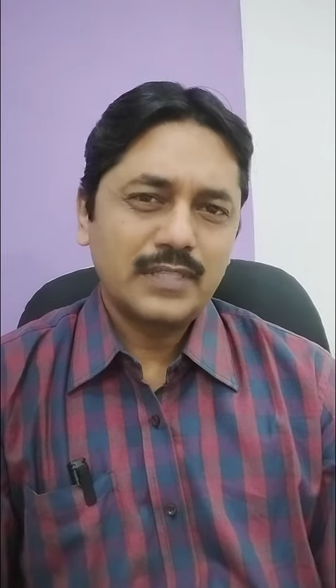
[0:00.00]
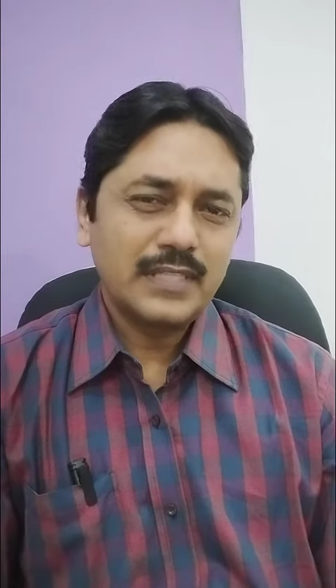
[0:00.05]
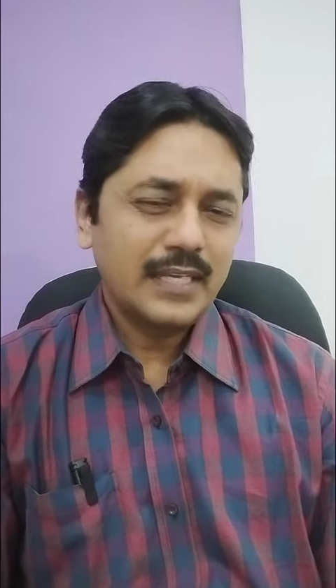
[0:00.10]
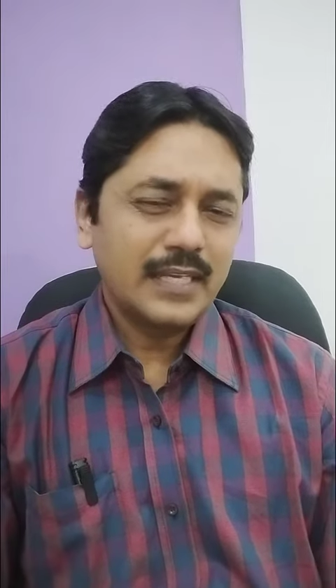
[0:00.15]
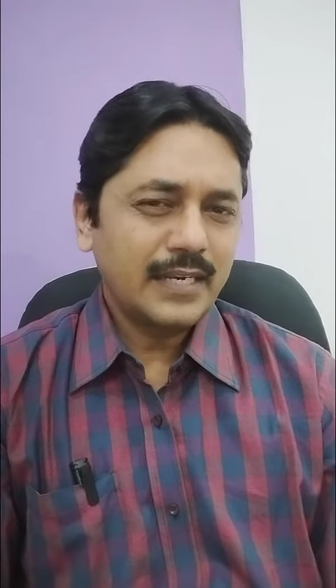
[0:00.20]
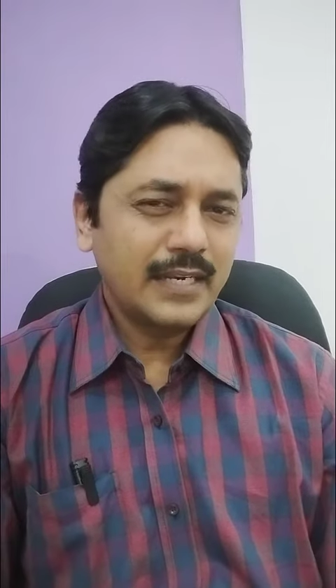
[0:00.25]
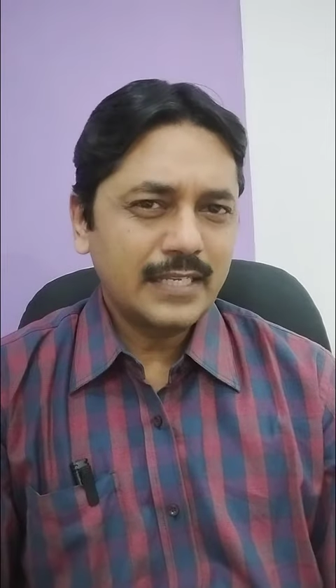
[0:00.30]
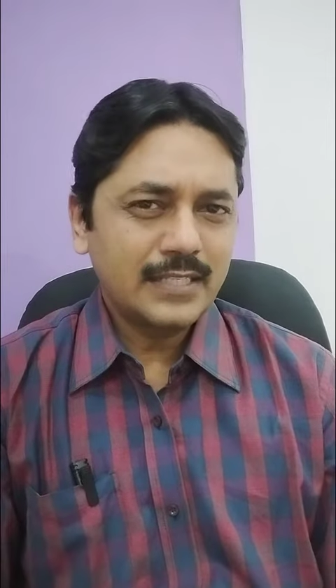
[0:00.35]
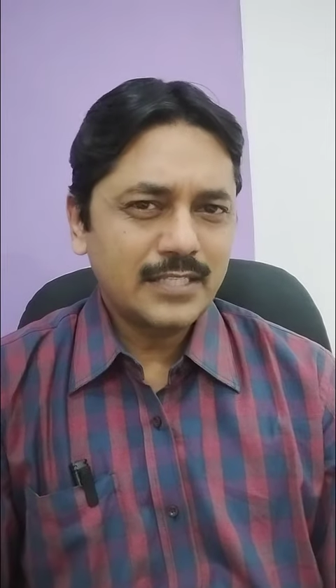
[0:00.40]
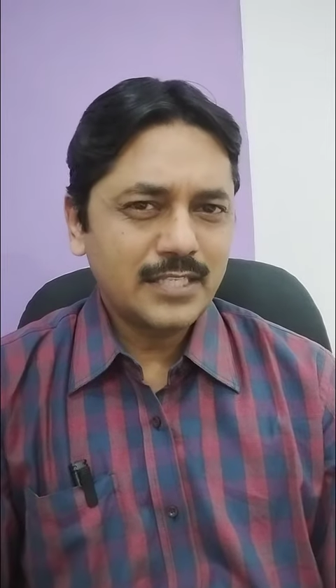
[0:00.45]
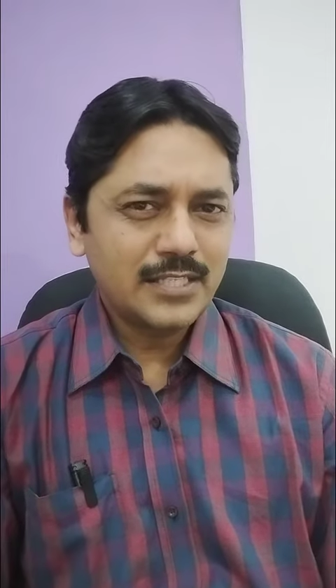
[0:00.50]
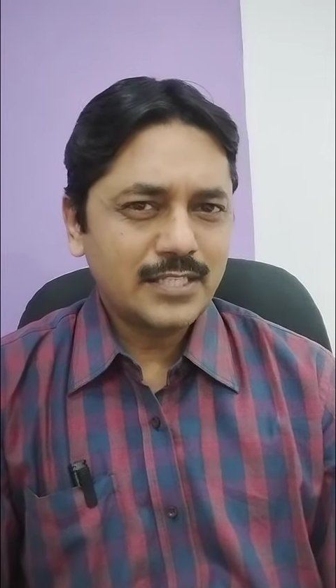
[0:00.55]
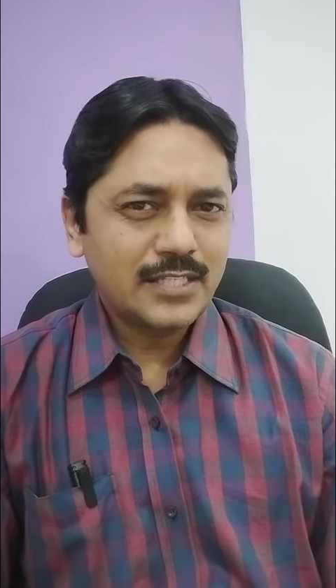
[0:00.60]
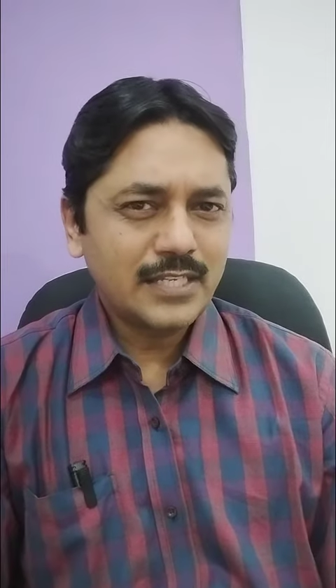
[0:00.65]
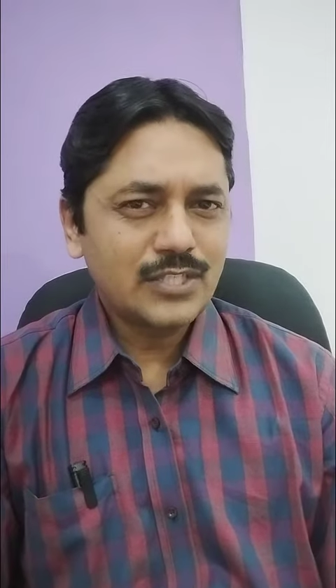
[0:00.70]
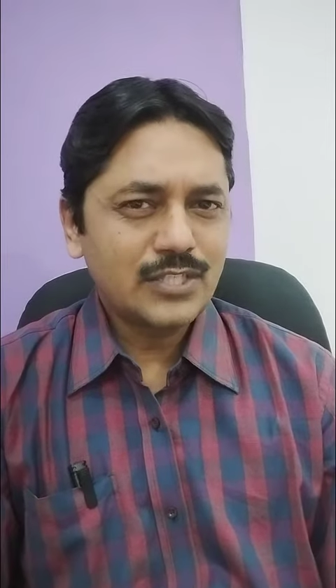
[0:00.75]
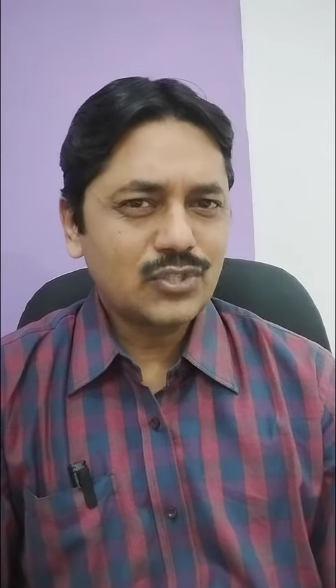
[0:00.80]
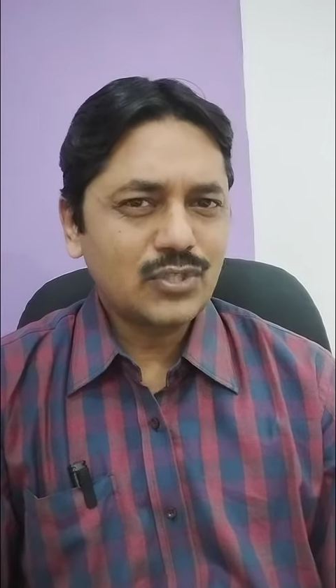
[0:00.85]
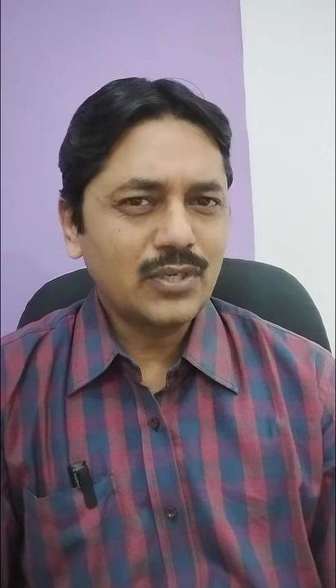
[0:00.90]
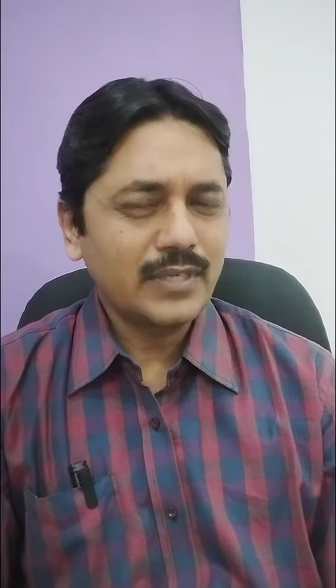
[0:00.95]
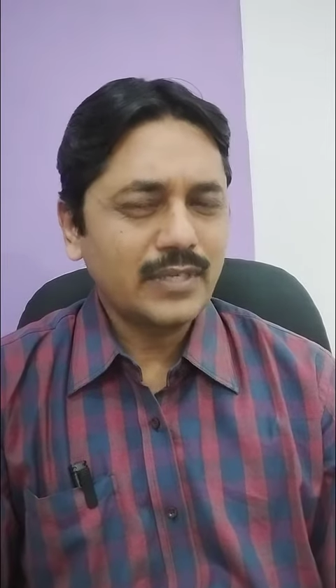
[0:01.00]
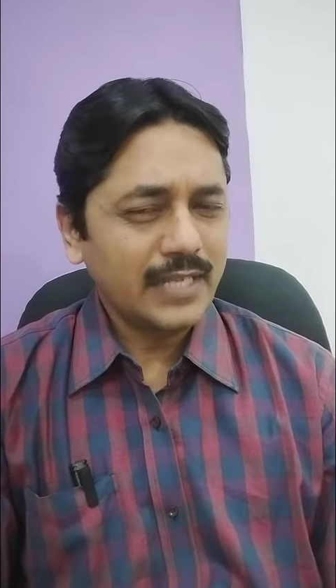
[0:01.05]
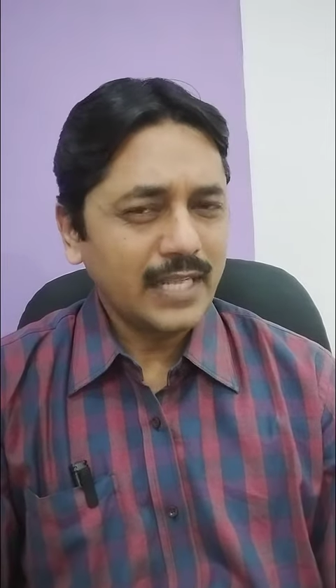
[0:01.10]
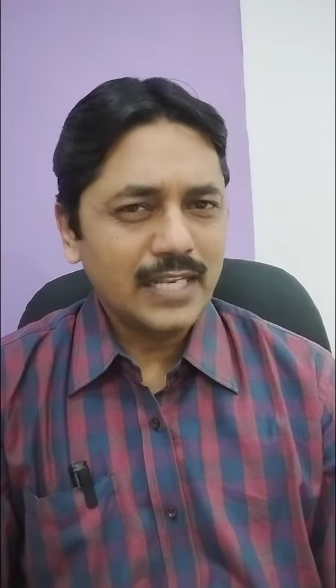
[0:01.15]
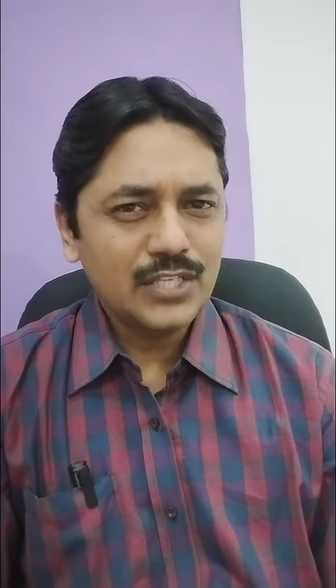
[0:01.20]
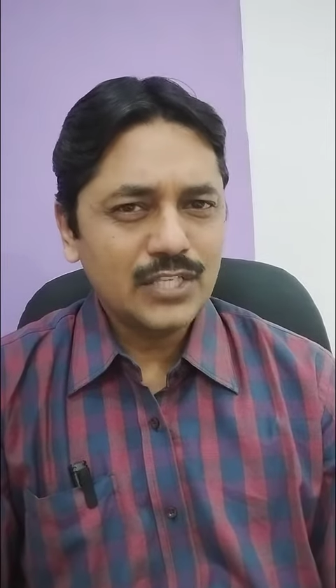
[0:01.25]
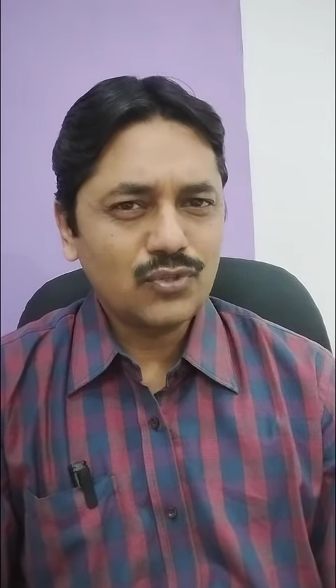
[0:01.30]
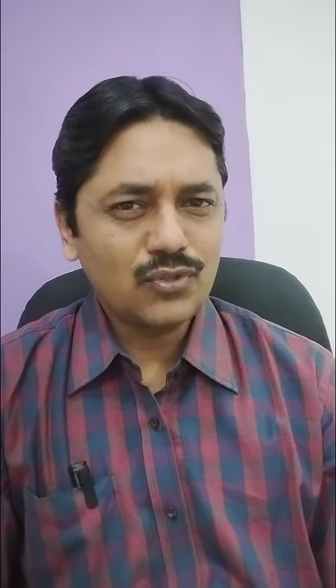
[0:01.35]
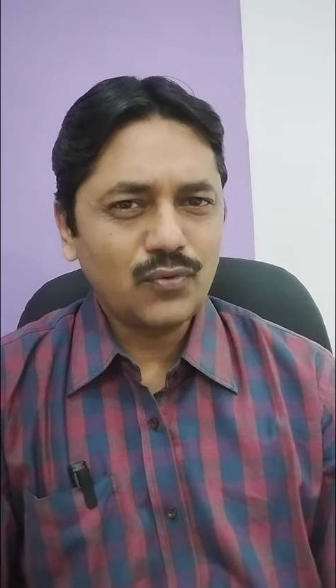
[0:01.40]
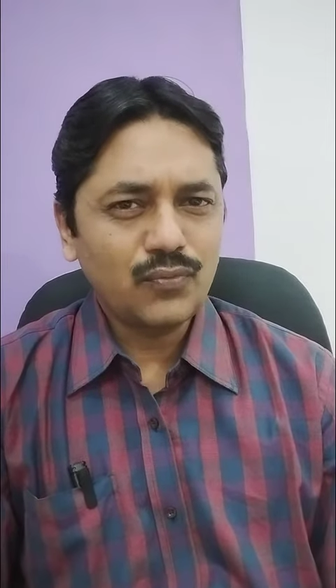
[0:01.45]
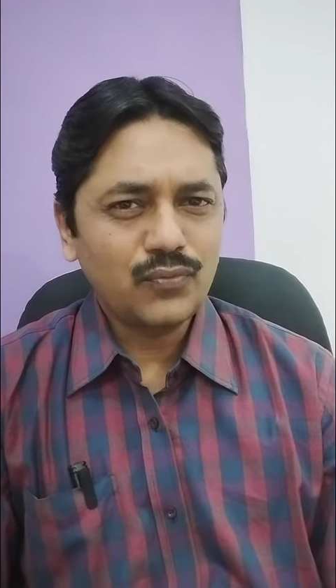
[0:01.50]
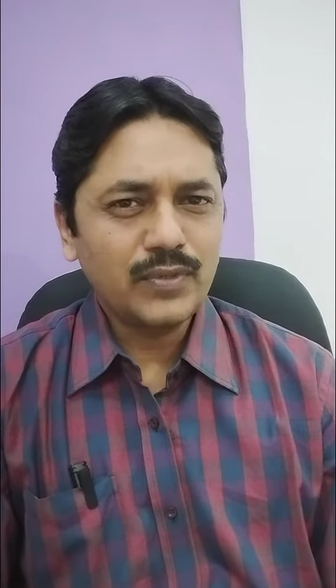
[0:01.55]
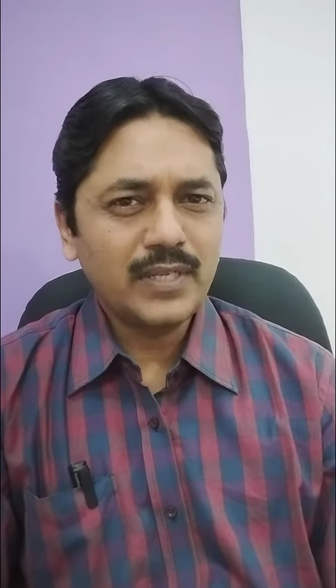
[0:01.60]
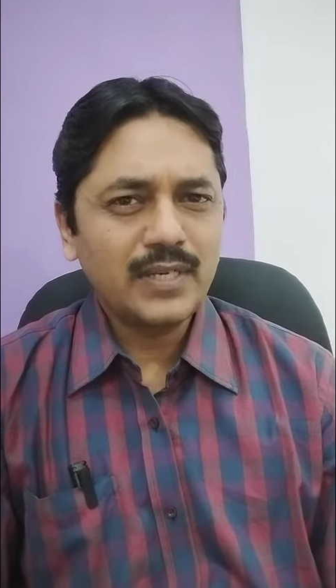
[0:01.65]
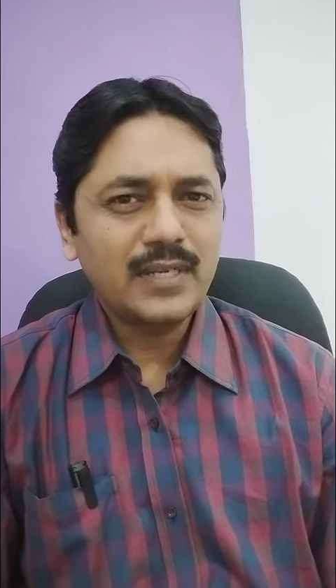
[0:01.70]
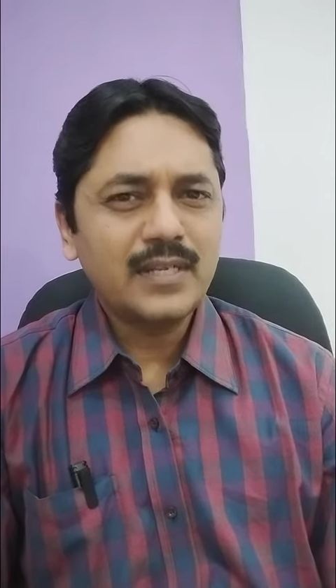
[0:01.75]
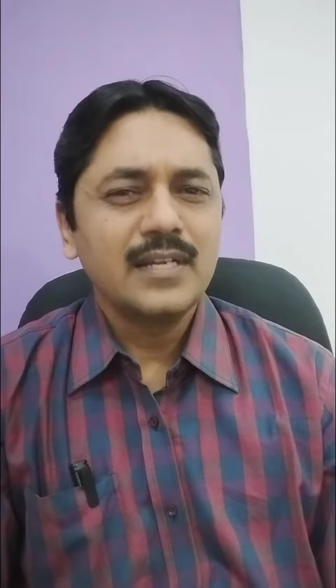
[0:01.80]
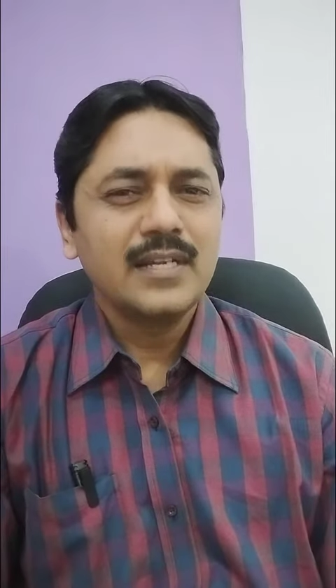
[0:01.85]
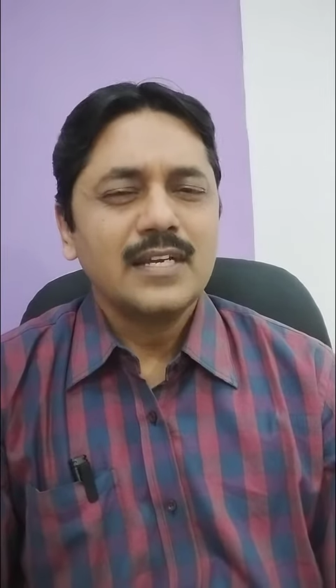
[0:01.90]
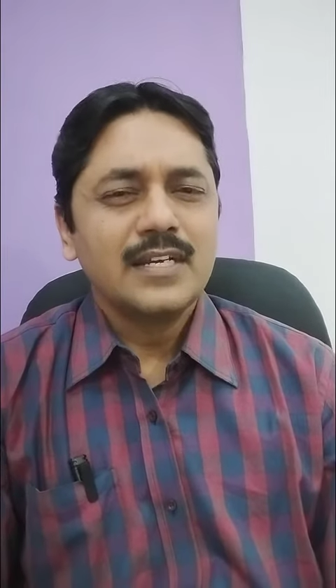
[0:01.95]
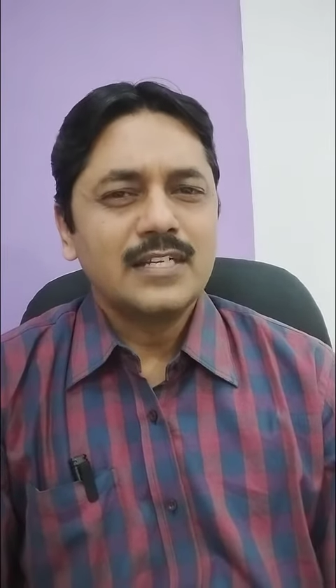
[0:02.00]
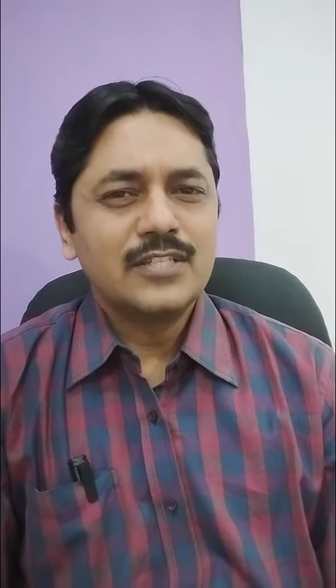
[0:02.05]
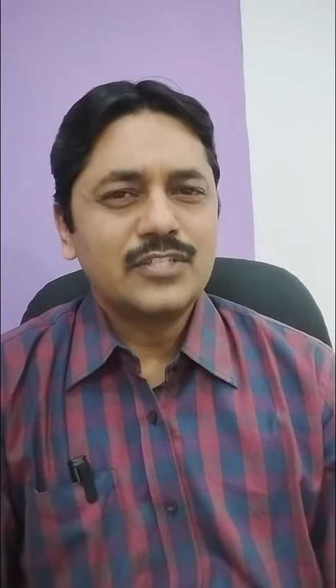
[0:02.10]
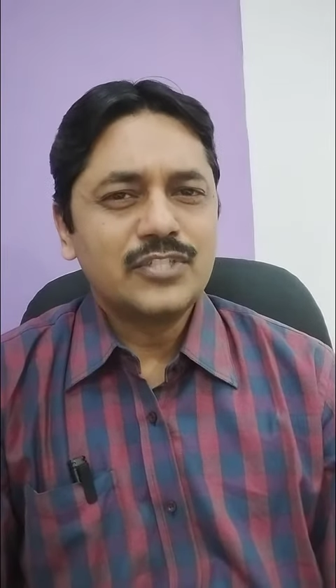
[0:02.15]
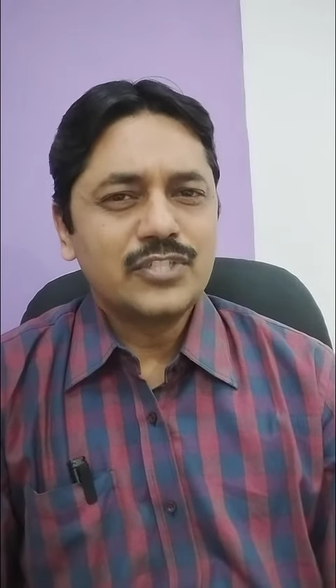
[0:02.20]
their existing tally software